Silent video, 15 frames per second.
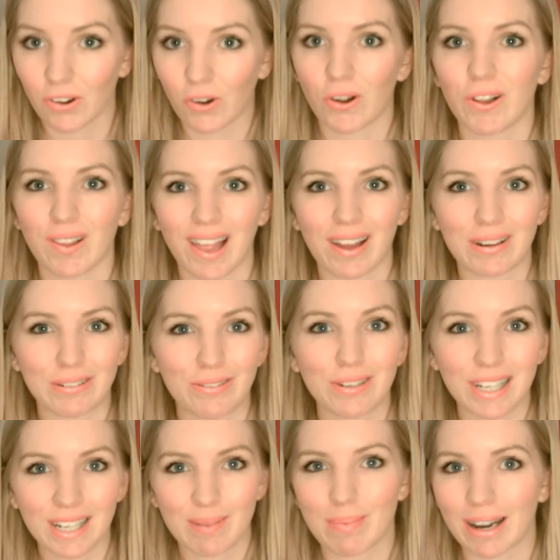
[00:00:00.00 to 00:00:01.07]
all that
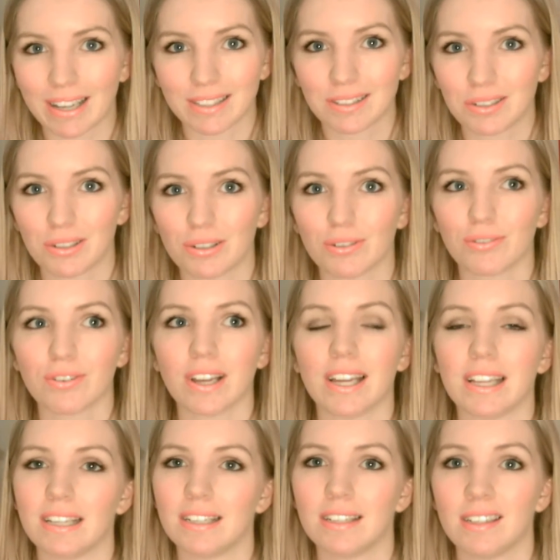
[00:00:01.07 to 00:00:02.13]
really bad stuff,
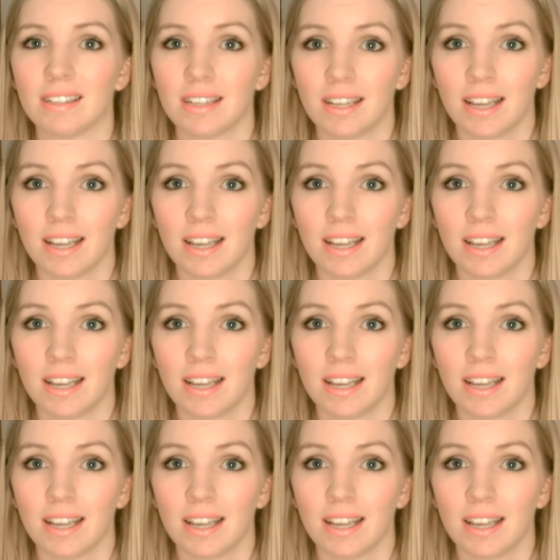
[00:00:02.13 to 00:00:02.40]
and